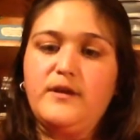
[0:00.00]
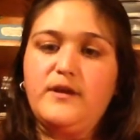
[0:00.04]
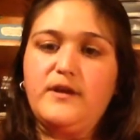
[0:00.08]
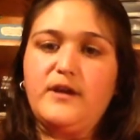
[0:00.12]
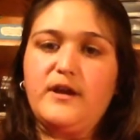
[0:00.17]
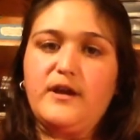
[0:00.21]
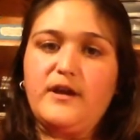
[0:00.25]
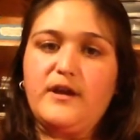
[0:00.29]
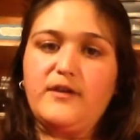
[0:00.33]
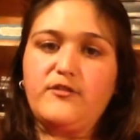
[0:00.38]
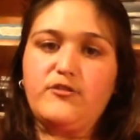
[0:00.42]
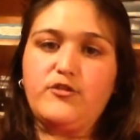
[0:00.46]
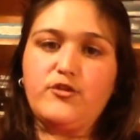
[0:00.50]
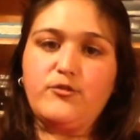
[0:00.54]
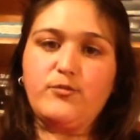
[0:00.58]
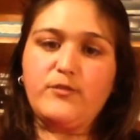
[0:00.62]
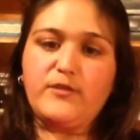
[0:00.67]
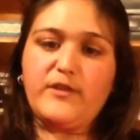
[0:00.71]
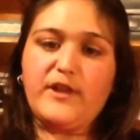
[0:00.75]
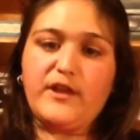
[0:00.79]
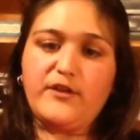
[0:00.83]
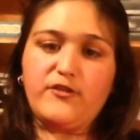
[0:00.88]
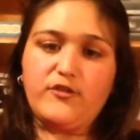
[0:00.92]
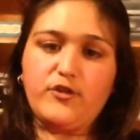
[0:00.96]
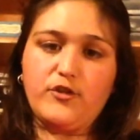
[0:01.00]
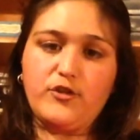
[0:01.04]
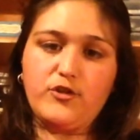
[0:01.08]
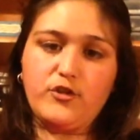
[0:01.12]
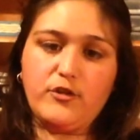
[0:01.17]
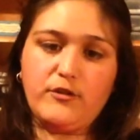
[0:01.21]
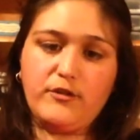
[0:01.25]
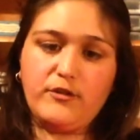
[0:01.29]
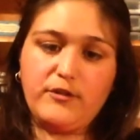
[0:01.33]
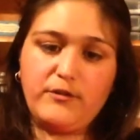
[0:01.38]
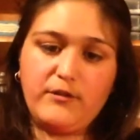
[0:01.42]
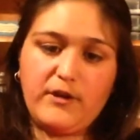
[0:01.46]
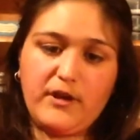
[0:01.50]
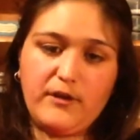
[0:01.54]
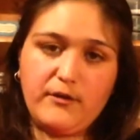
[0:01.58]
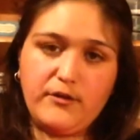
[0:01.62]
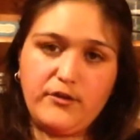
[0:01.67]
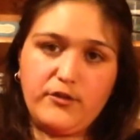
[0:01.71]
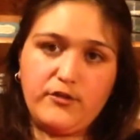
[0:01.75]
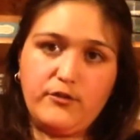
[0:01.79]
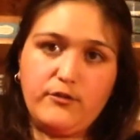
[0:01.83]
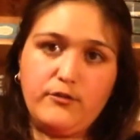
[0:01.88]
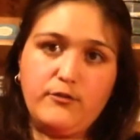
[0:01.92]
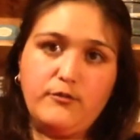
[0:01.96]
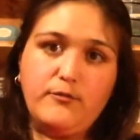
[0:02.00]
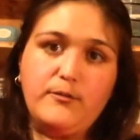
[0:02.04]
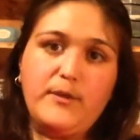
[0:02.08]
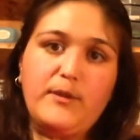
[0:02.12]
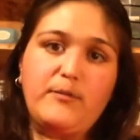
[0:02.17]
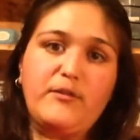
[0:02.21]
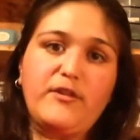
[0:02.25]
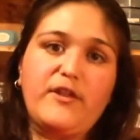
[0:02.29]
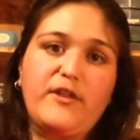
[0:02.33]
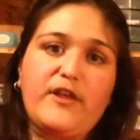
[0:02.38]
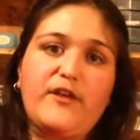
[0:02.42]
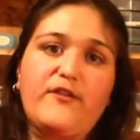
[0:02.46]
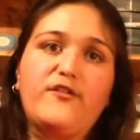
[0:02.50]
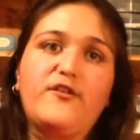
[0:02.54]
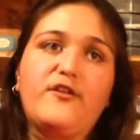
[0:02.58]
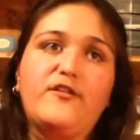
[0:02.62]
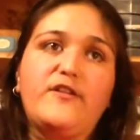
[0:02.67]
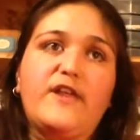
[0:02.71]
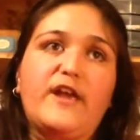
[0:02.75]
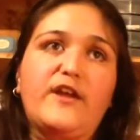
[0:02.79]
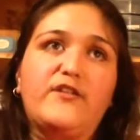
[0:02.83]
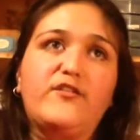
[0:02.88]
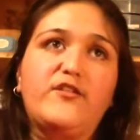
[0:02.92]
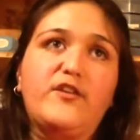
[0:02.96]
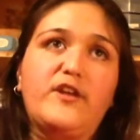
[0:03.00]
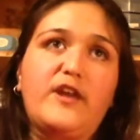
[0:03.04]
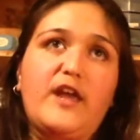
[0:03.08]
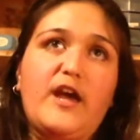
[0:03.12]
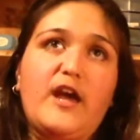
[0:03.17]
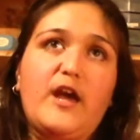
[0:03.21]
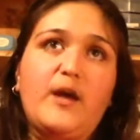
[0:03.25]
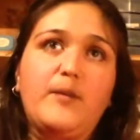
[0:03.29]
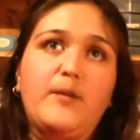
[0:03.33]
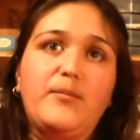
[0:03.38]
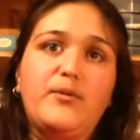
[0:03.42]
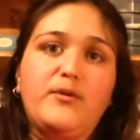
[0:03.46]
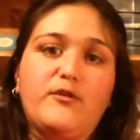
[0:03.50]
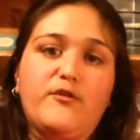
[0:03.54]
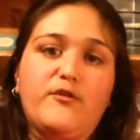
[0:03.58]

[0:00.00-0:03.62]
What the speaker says: I just would like to show you how to maybe like select an app or